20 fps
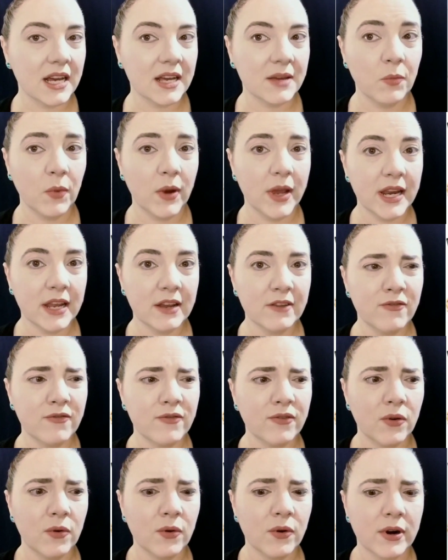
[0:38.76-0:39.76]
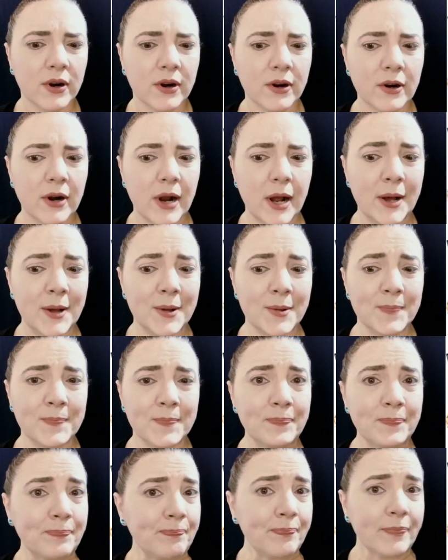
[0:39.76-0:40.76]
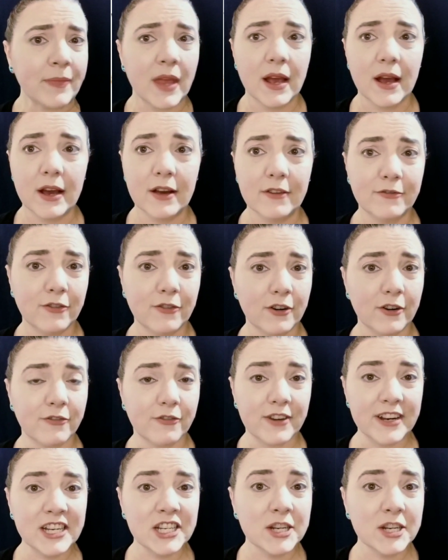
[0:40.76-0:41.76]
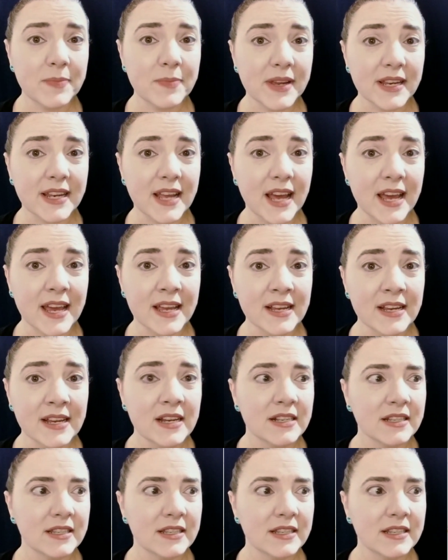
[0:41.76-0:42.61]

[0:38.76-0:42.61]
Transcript: I'm waiting for a free shipping day.